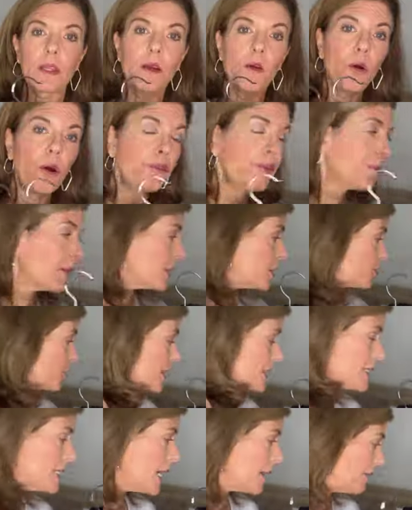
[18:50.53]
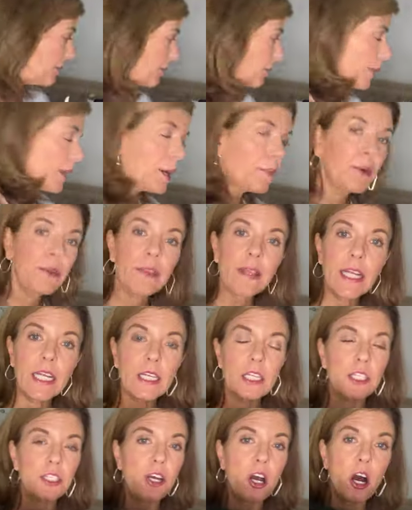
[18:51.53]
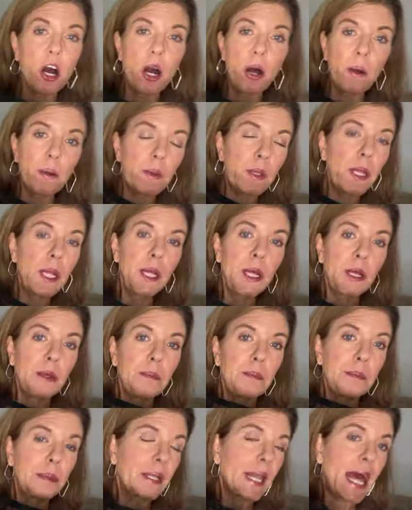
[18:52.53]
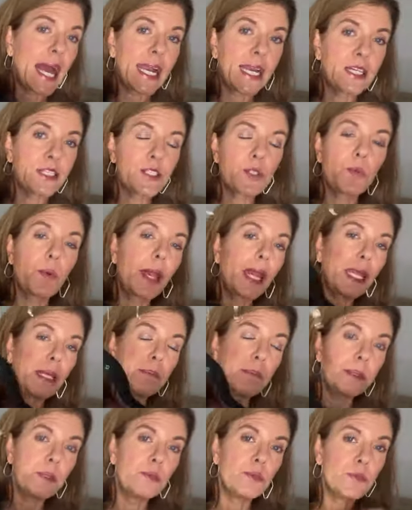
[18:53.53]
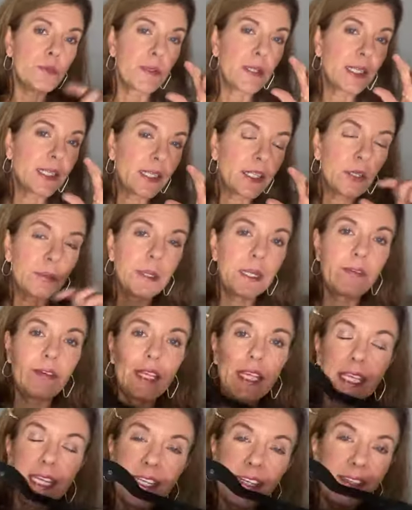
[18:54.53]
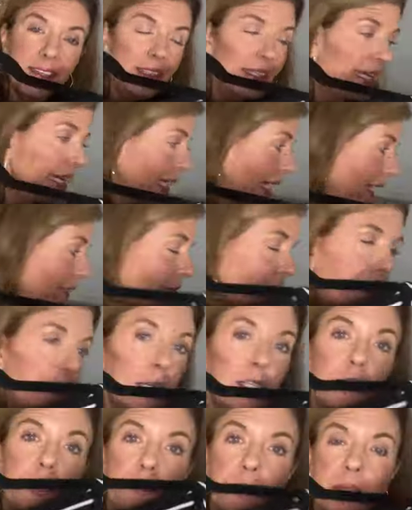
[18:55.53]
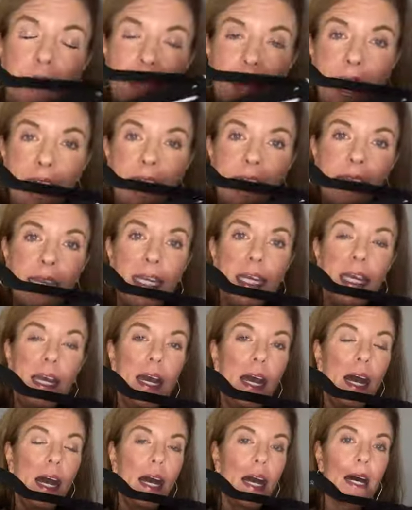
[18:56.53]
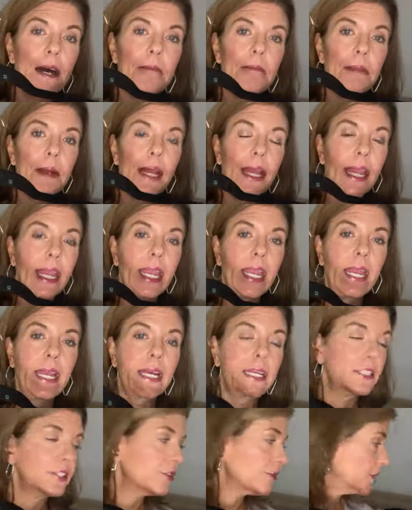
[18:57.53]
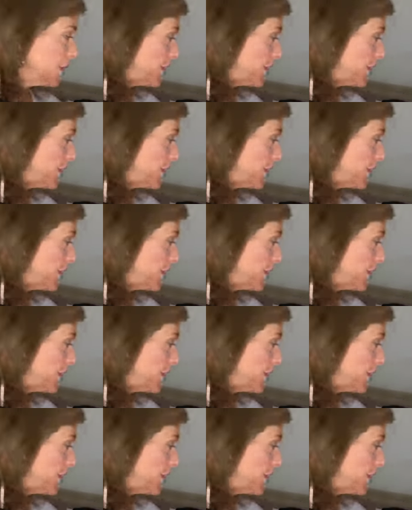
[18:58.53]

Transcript: or if you want to dress it up, wear it with like tall black suede boots with a little bit of a heel. I have a picture with that. Um, and you